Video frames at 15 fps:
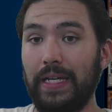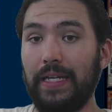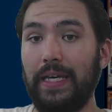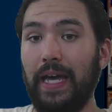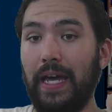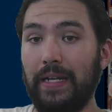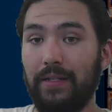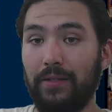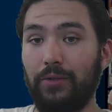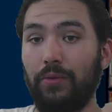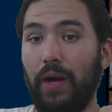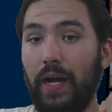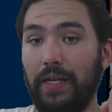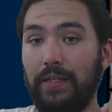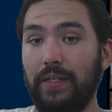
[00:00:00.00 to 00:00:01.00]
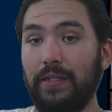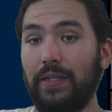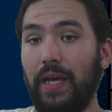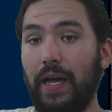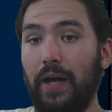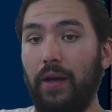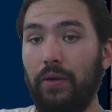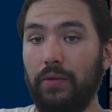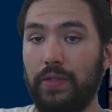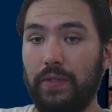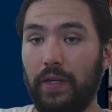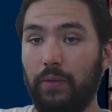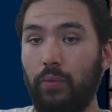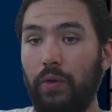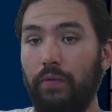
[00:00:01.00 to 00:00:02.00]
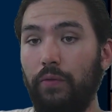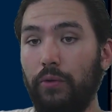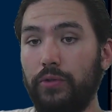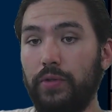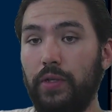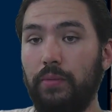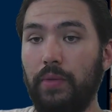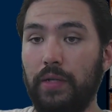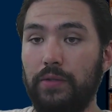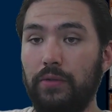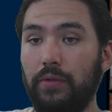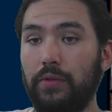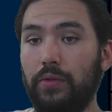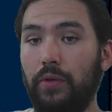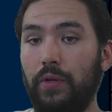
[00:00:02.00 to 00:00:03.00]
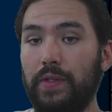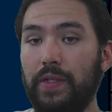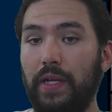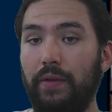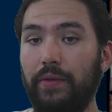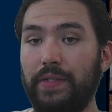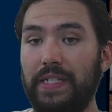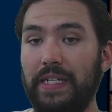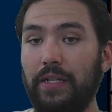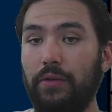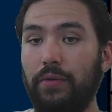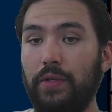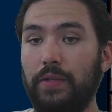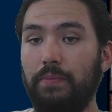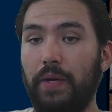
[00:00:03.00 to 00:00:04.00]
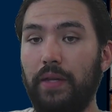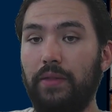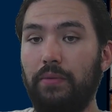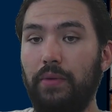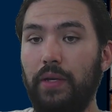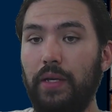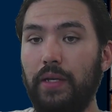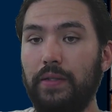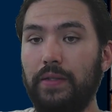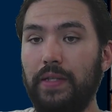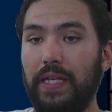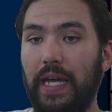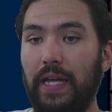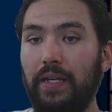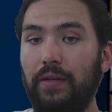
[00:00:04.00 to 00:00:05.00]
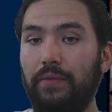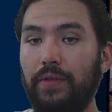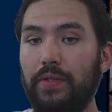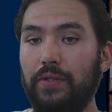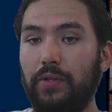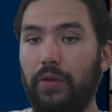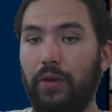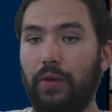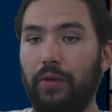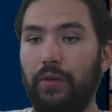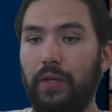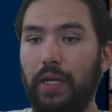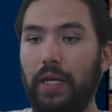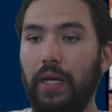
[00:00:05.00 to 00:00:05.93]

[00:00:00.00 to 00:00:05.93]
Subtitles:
Get Grinding Now. Select 1 Fortune Lady monster you control. Its levels increased by 3 until the end of this turn.